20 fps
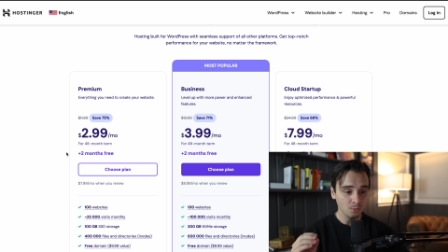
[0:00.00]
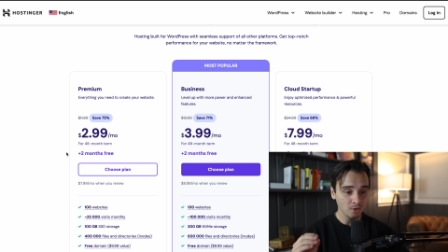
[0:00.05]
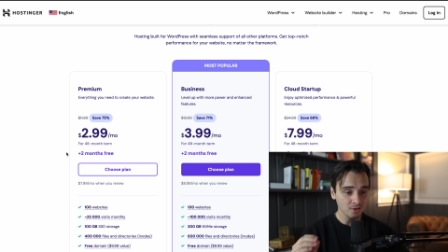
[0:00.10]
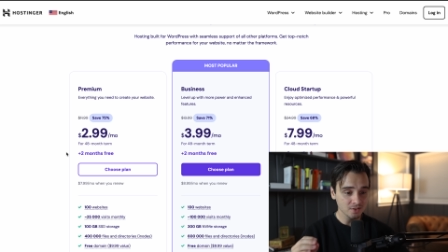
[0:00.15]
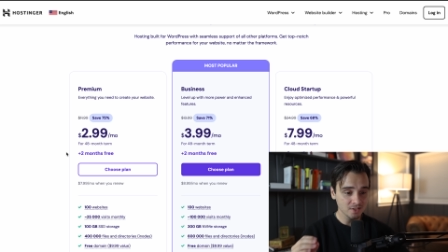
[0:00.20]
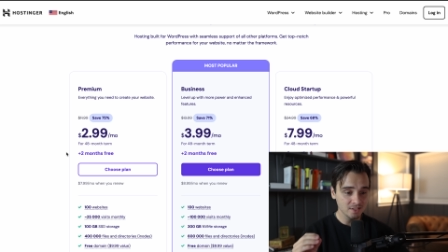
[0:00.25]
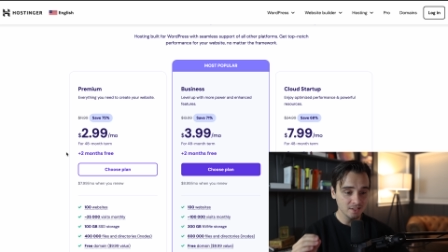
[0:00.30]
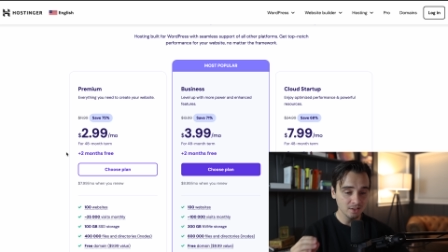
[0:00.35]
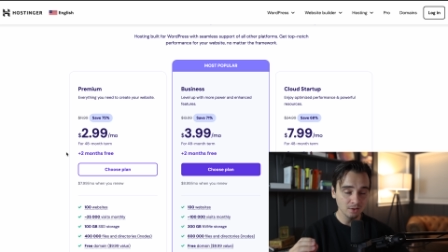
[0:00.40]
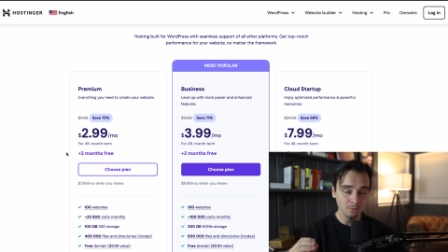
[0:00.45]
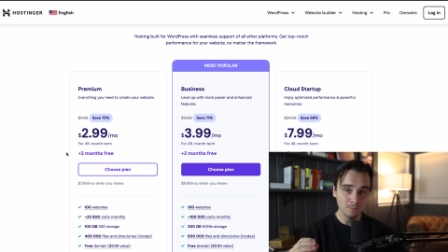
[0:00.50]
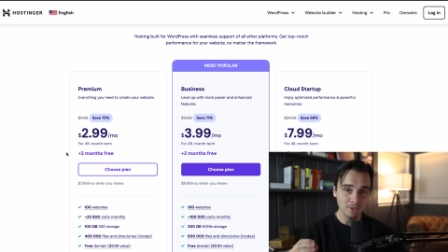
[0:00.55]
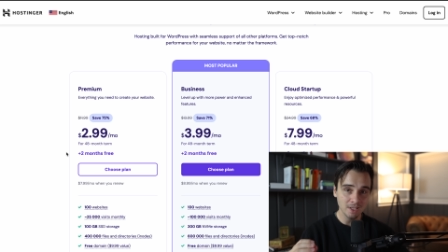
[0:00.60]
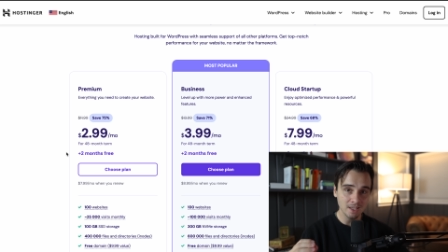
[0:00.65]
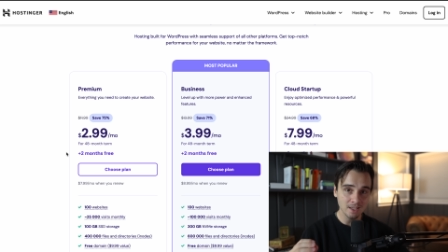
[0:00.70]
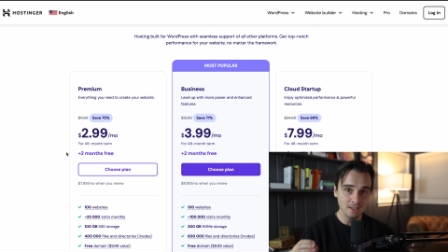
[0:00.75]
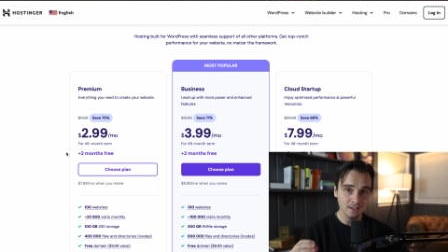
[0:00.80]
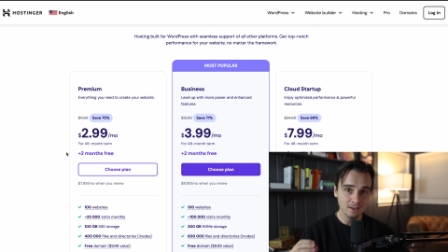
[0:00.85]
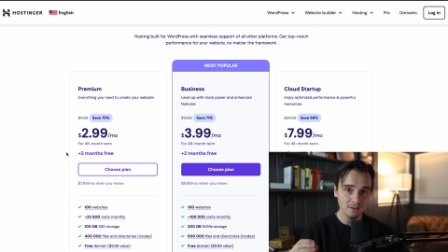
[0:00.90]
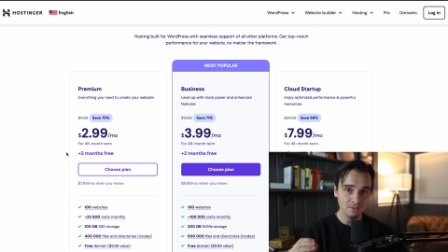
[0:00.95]
while still
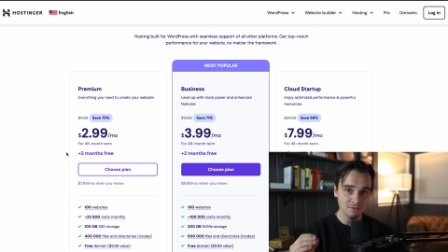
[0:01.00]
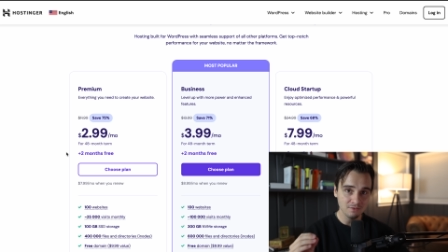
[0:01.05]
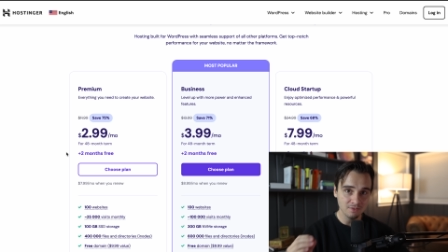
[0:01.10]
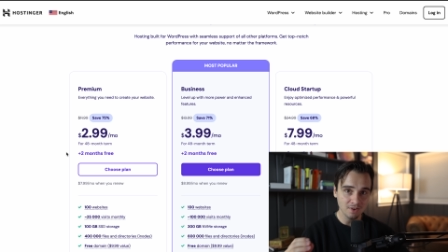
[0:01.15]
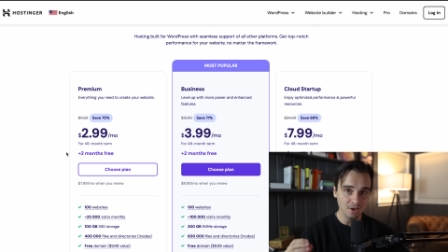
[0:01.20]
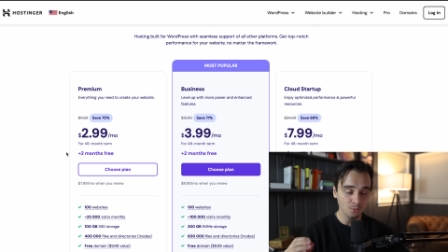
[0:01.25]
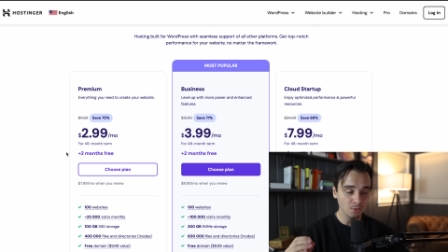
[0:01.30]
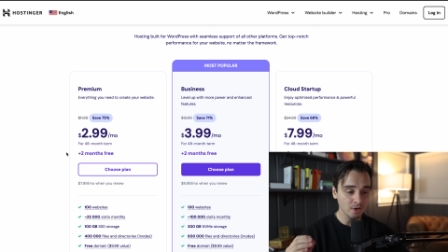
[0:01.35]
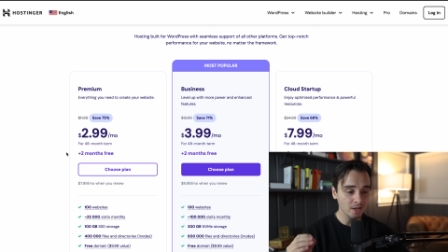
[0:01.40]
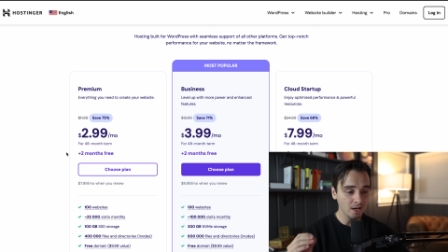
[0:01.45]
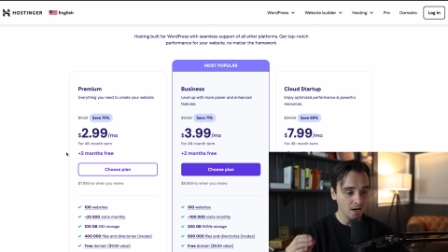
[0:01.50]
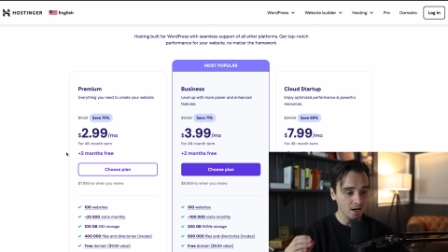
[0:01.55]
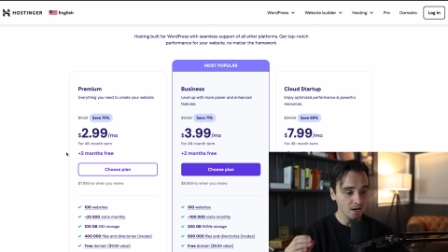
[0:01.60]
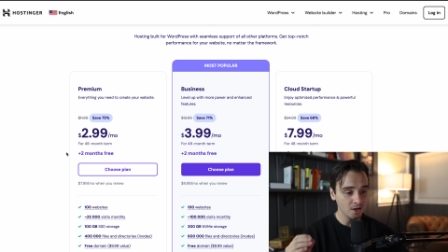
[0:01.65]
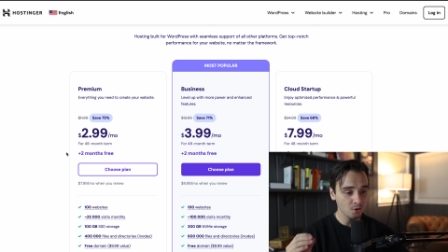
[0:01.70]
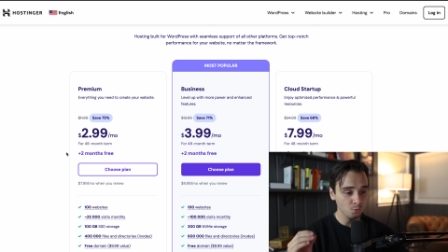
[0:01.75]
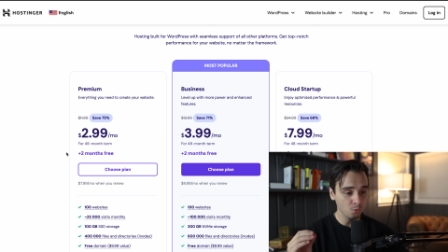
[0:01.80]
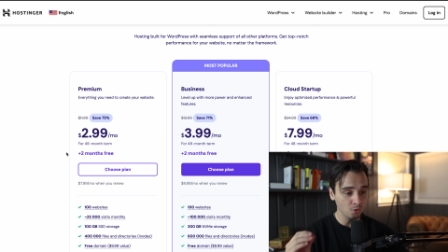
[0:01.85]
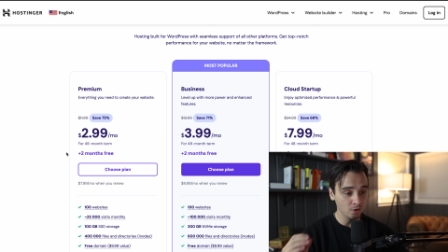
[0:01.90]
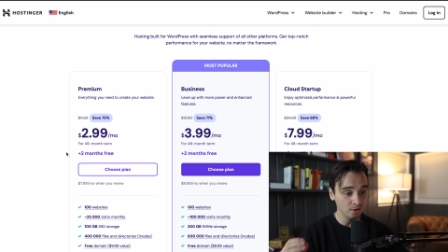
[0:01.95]
being very high
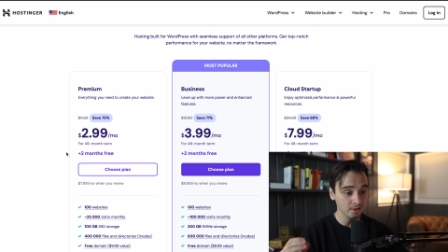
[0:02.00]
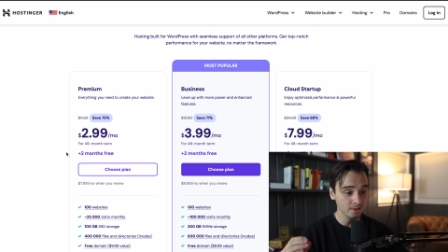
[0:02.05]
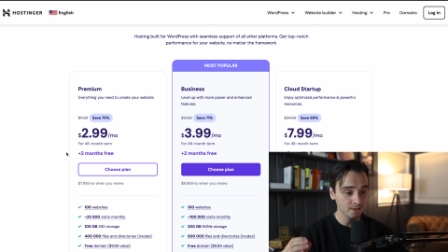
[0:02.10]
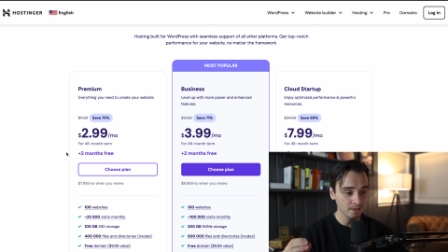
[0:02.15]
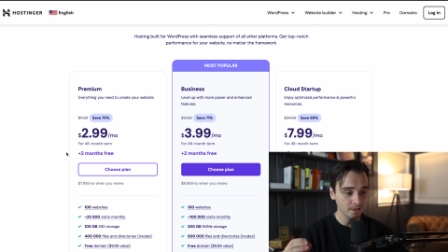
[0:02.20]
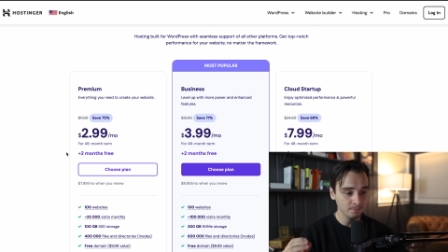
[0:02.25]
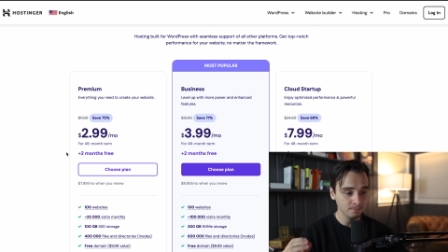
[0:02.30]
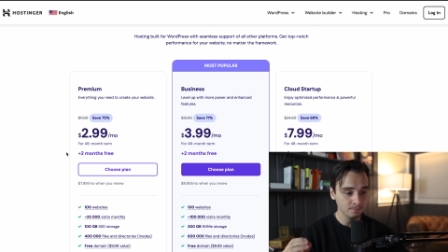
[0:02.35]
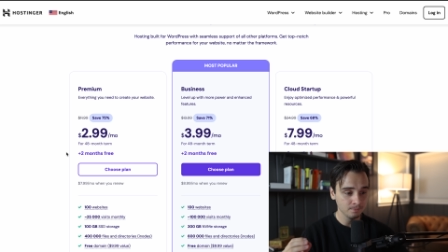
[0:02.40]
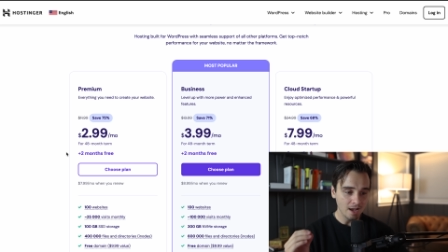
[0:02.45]
quality.